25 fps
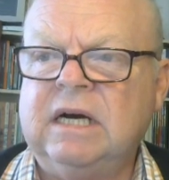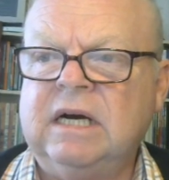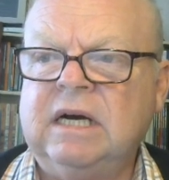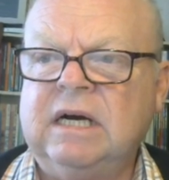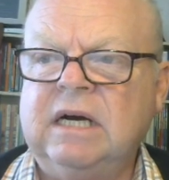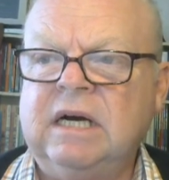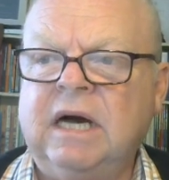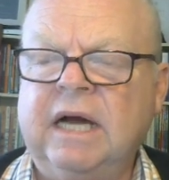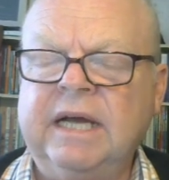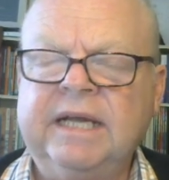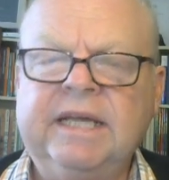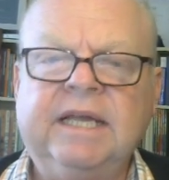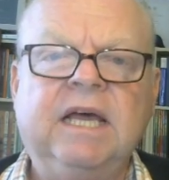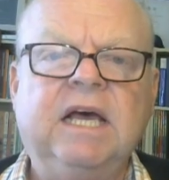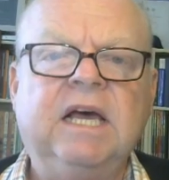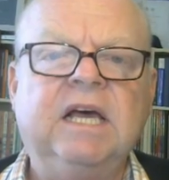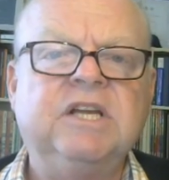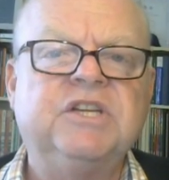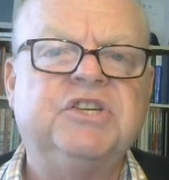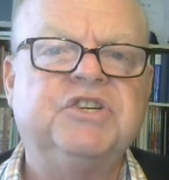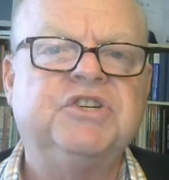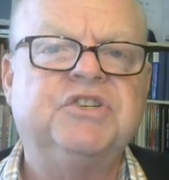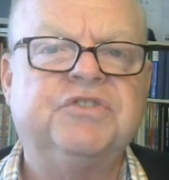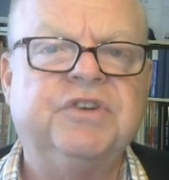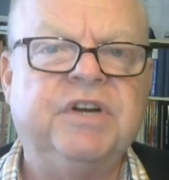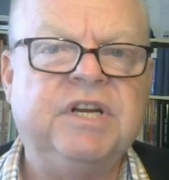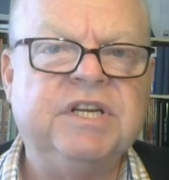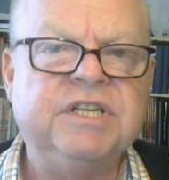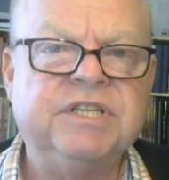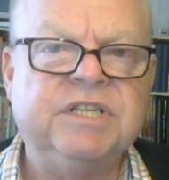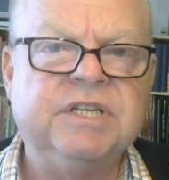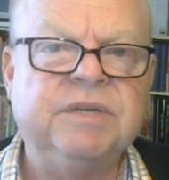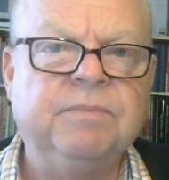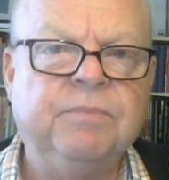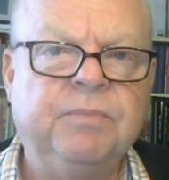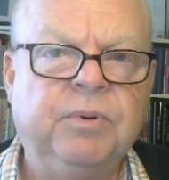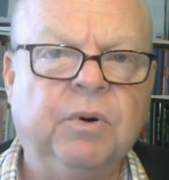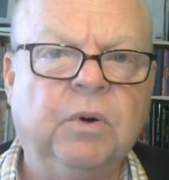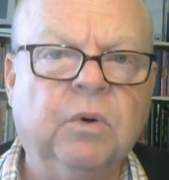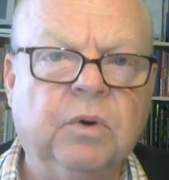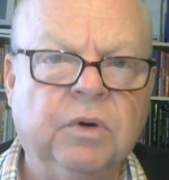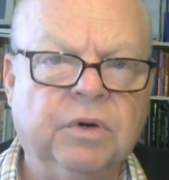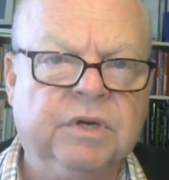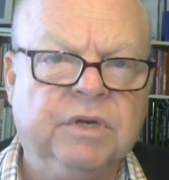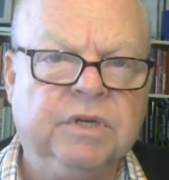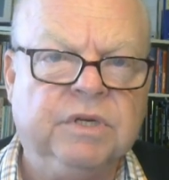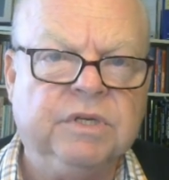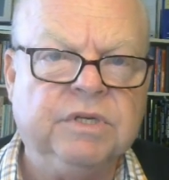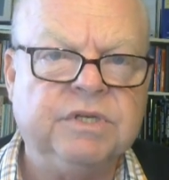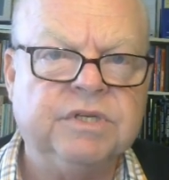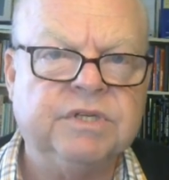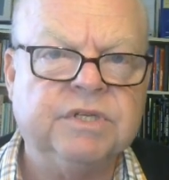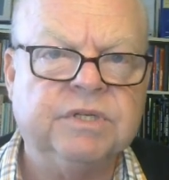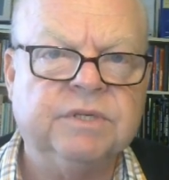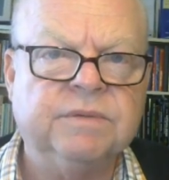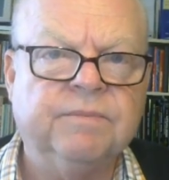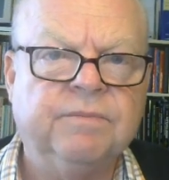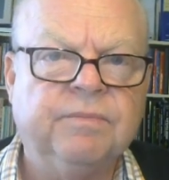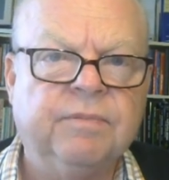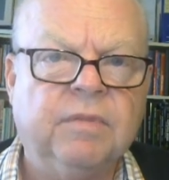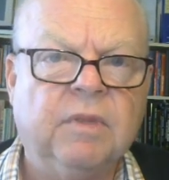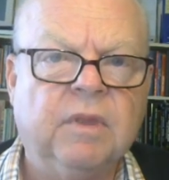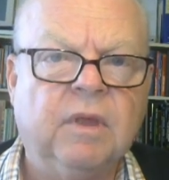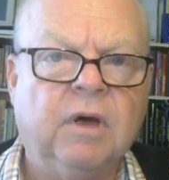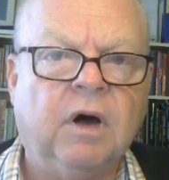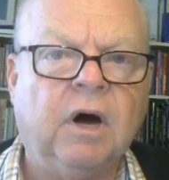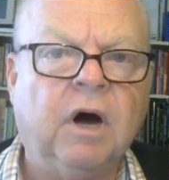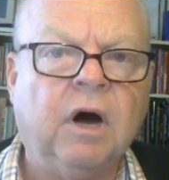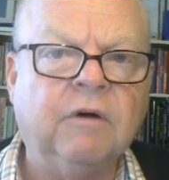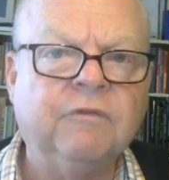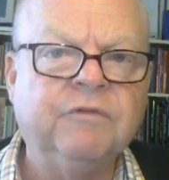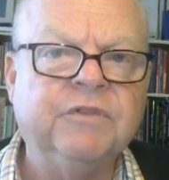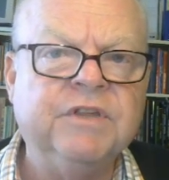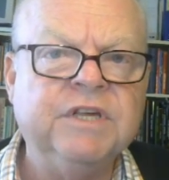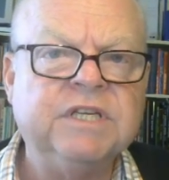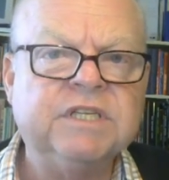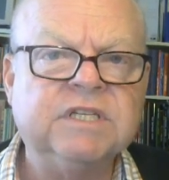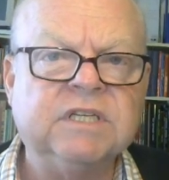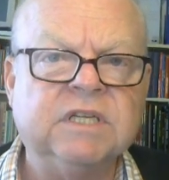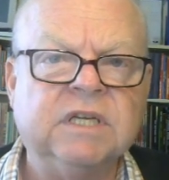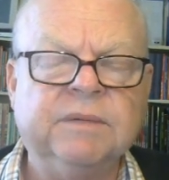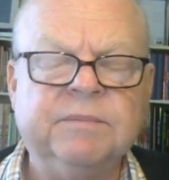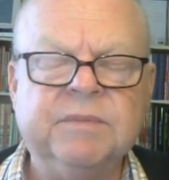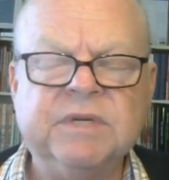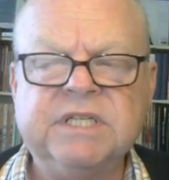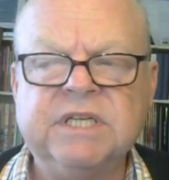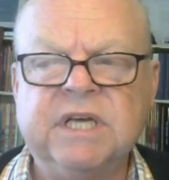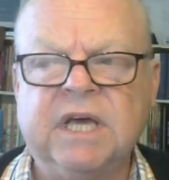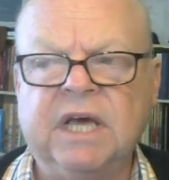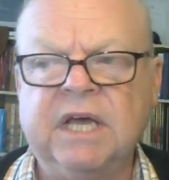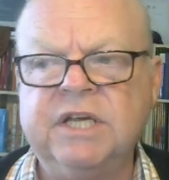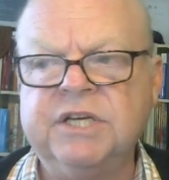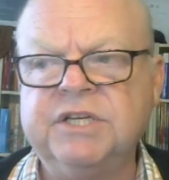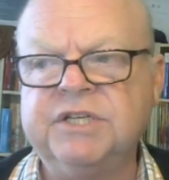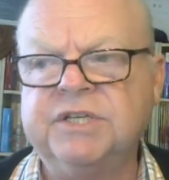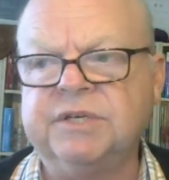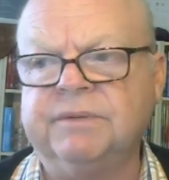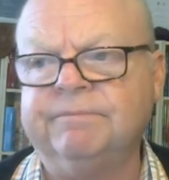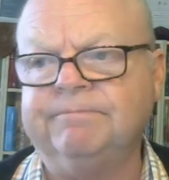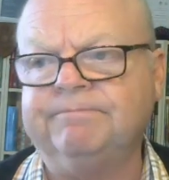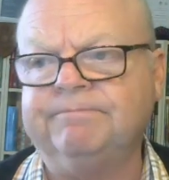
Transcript: I can't stress the importance of this limitation.